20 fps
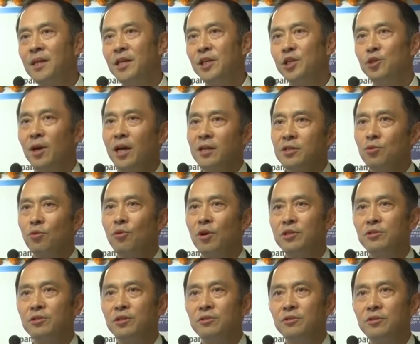you ask
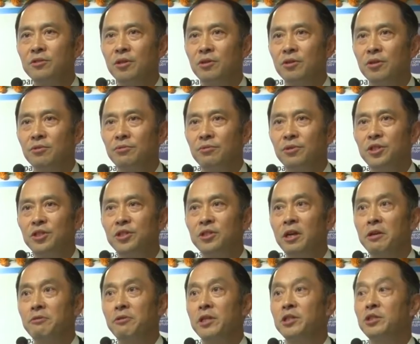questions which
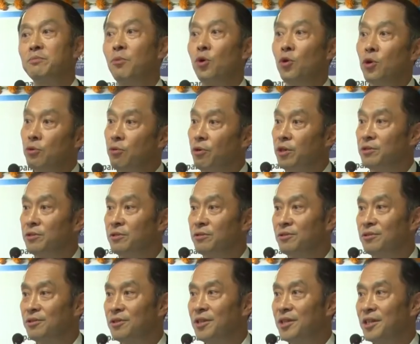generates more
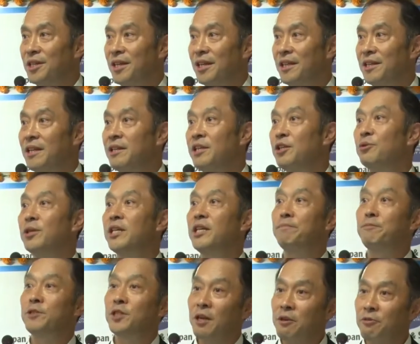questions, and then you
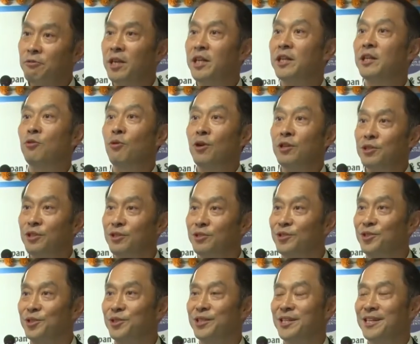keep generating
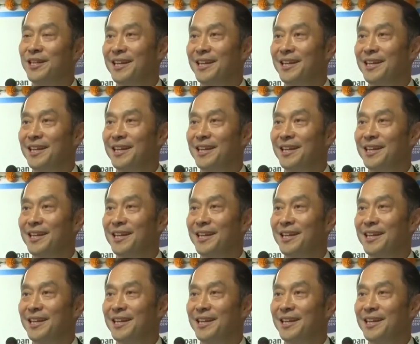questions.